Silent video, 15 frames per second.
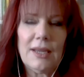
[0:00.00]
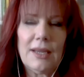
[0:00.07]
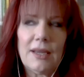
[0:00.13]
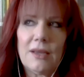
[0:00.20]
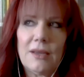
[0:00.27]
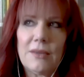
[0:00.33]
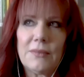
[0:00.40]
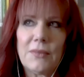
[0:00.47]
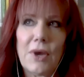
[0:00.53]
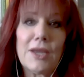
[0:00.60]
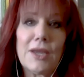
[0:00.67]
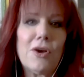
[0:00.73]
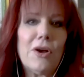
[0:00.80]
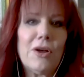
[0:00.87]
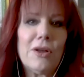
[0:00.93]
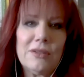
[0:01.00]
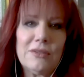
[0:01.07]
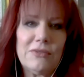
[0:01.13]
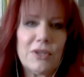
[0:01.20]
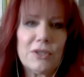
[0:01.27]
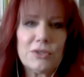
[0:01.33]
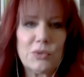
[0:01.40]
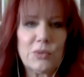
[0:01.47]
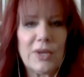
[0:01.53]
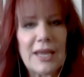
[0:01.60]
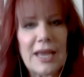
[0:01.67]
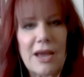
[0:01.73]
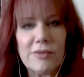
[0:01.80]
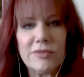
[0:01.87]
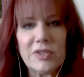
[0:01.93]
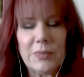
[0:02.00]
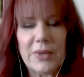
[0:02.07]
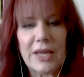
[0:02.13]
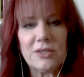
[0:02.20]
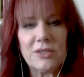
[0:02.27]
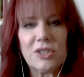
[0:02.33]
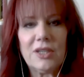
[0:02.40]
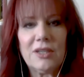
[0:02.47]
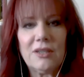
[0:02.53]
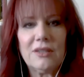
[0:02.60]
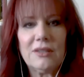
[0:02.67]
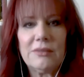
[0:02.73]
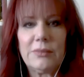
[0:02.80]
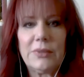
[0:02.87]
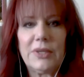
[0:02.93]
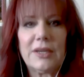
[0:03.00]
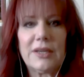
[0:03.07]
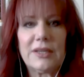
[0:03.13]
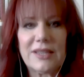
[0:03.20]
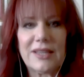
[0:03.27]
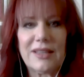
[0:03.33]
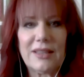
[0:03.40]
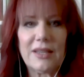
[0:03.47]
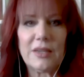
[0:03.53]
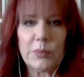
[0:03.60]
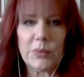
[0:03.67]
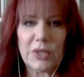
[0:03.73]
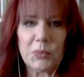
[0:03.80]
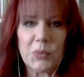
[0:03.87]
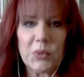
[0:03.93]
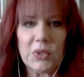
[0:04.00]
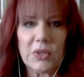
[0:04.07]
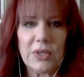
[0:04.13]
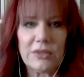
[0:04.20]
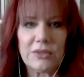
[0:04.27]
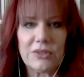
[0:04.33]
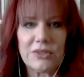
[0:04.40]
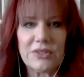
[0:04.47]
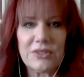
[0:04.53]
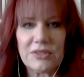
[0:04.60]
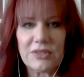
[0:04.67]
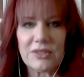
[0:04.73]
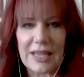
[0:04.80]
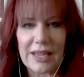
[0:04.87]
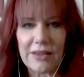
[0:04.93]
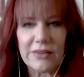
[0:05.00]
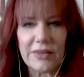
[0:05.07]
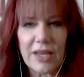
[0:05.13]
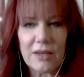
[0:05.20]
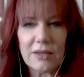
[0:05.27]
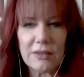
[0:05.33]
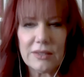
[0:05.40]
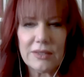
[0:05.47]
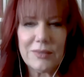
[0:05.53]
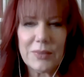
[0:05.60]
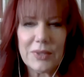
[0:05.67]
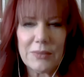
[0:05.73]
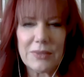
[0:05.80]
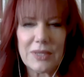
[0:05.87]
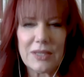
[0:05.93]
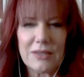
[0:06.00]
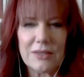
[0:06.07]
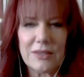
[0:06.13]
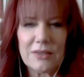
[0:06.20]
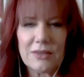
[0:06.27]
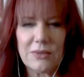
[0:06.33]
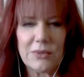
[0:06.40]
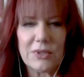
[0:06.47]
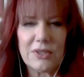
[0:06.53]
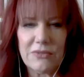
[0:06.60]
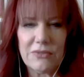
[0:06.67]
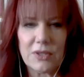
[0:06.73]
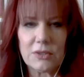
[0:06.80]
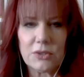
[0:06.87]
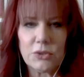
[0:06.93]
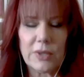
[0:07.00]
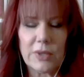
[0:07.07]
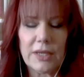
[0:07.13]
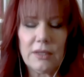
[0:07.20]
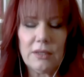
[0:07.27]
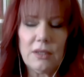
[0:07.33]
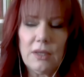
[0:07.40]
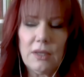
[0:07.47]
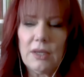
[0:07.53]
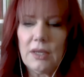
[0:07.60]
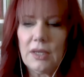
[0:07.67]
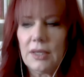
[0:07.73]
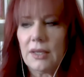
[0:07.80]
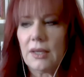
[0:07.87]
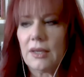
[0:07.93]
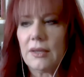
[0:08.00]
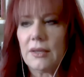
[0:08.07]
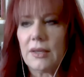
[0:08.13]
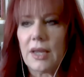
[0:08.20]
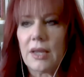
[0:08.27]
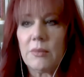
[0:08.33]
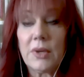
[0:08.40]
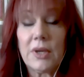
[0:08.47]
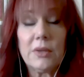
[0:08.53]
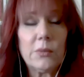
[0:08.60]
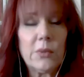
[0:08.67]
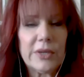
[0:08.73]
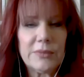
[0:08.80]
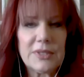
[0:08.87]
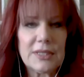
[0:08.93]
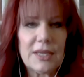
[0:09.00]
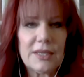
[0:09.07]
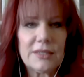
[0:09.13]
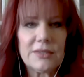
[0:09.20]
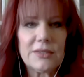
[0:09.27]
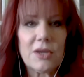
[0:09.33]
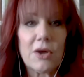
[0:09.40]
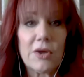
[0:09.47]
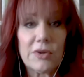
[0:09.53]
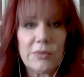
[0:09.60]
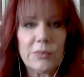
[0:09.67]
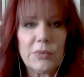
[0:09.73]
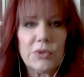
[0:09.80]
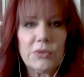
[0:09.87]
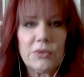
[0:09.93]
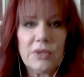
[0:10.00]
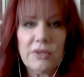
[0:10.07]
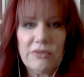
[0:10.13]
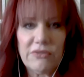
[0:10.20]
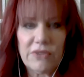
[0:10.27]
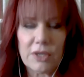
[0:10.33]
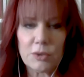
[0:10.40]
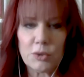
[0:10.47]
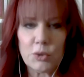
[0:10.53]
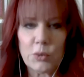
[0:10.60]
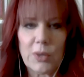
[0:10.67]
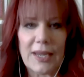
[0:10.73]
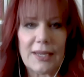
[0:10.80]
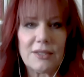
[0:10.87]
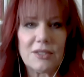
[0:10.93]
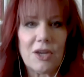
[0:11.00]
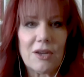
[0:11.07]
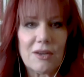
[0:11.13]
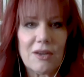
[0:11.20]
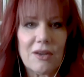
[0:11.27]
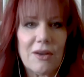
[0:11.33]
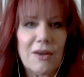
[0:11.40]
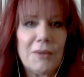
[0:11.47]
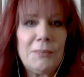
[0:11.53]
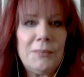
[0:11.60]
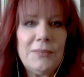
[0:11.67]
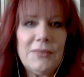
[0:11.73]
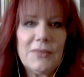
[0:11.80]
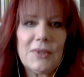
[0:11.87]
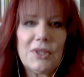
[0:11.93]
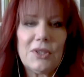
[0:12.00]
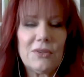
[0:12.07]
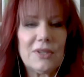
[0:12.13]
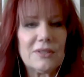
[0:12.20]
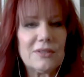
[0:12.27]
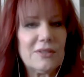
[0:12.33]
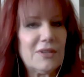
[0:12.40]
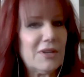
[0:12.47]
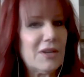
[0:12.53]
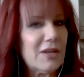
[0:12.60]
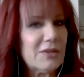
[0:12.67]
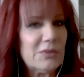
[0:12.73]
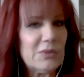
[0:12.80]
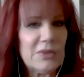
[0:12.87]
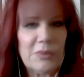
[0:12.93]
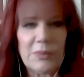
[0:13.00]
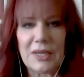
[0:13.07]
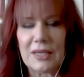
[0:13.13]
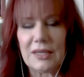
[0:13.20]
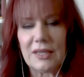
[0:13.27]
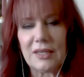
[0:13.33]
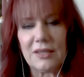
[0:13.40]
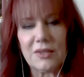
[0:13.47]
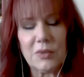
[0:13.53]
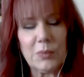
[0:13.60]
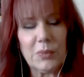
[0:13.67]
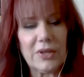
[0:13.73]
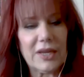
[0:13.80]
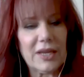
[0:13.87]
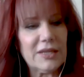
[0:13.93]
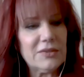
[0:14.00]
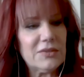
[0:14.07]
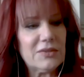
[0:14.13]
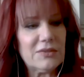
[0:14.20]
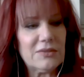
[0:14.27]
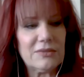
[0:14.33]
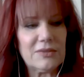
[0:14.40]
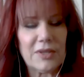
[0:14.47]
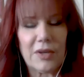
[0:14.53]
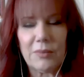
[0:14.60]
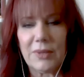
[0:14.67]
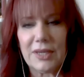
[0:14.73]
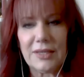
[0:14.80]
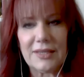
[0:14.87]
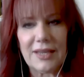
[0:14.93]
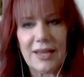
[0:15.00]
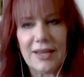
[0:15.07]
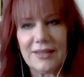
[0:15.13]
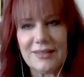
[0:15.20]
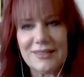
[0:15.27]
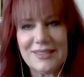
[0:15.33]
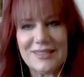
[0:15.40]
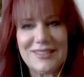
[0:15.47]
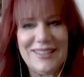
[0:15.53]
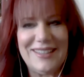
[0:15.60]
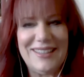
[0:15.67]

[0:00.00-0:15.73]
I call Feng Shui house magic because I think people understand that a little bit better than the word feng shui. And my website is autumnmoonfengshui.com. You can connect with me either place, send me a text,